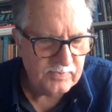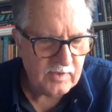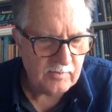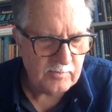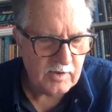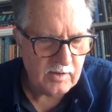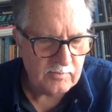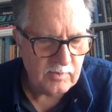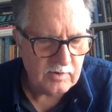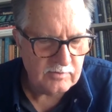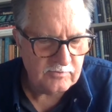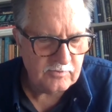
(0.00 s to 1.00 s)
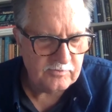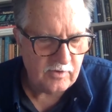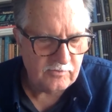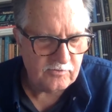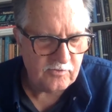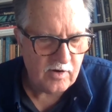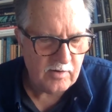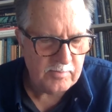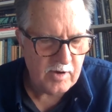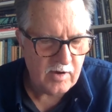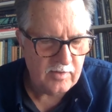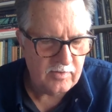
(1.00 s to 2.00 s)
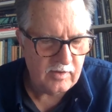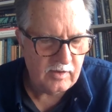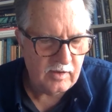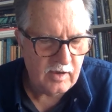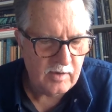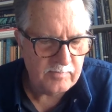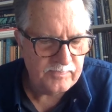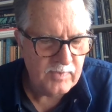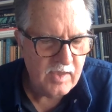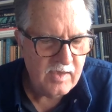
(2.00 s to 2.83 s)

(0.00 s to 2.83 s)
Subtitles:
And one's also struck by the